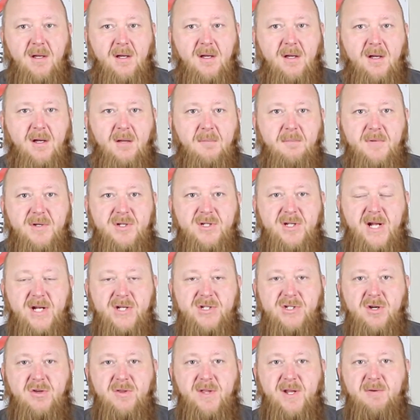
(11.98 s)
The
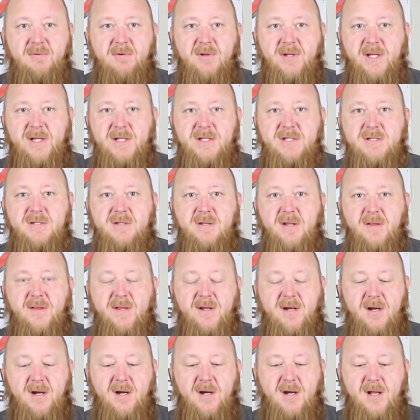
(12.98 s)
SHOT Show, they released
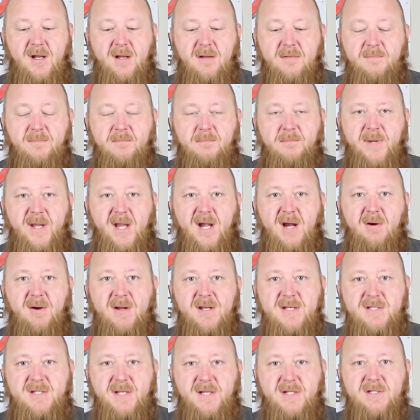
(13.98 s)
their
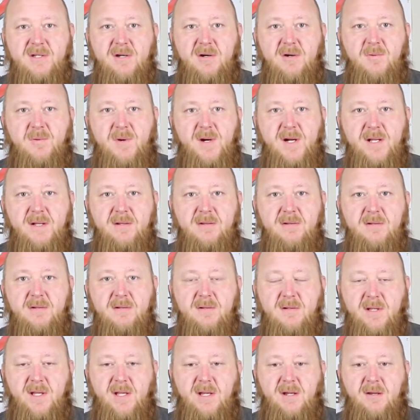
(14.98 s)
BRN-601,
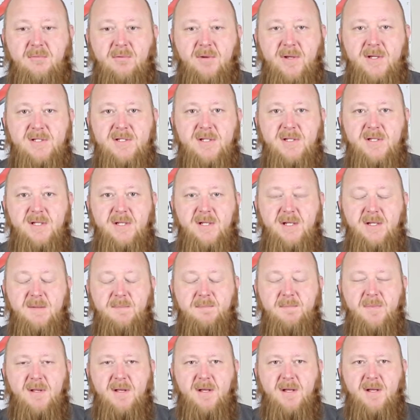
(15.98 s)
they released
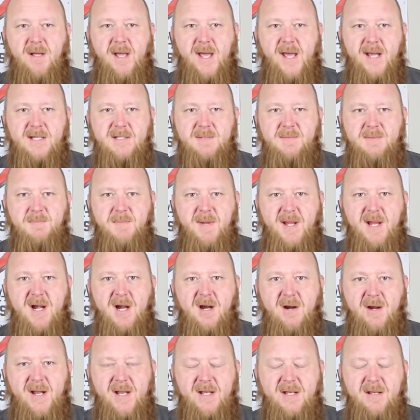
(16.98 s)
the
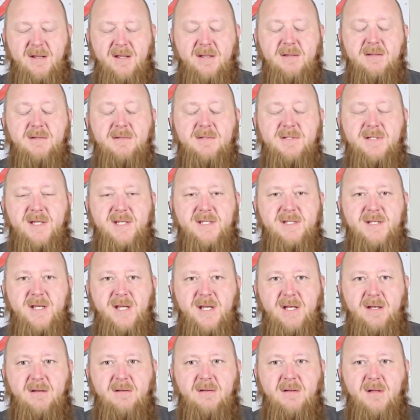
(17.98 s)

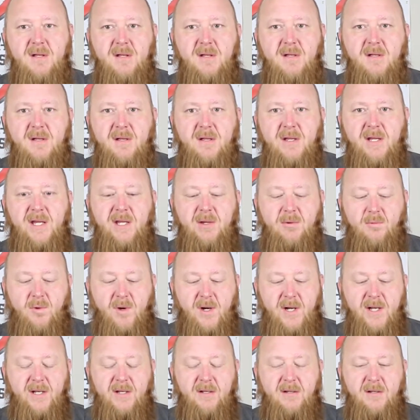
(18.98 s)
XBRN16E1
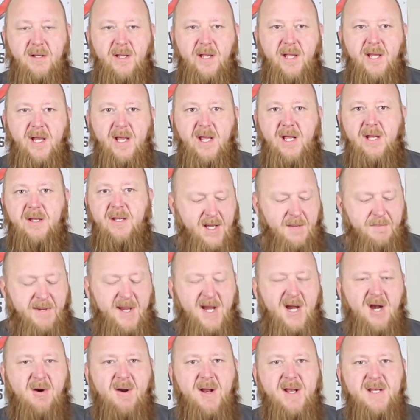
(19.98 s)
and
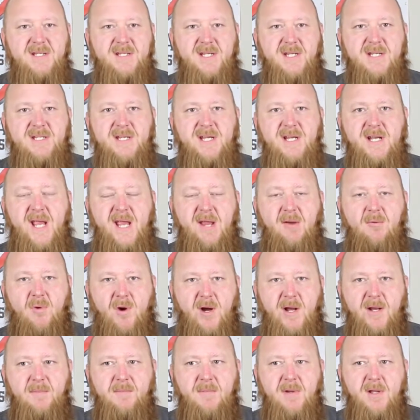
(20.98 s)

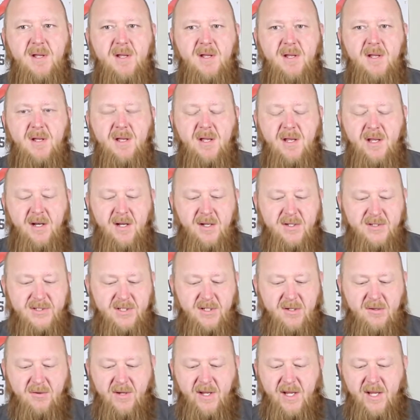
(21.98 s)
BRN-16A1, and
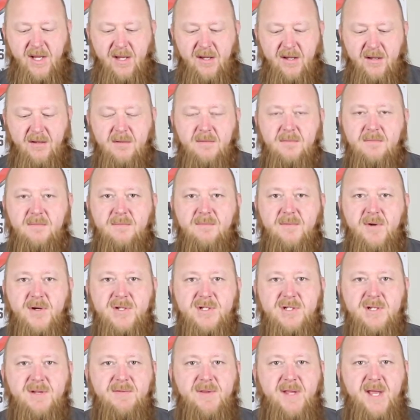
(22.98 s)
also a
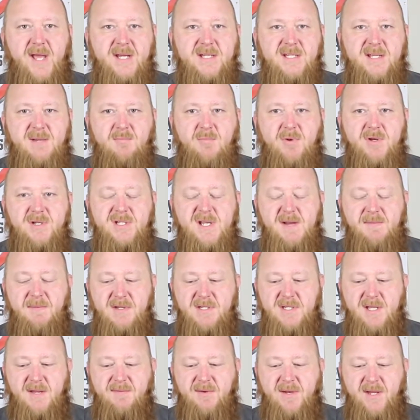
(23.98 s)
version of the
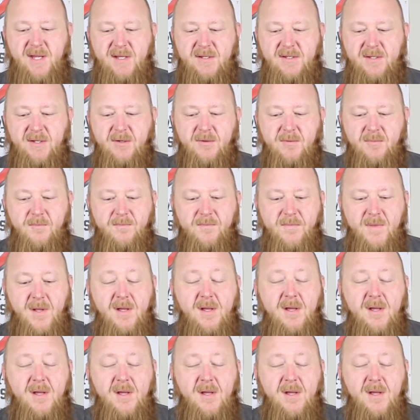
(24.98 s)
XM177E2.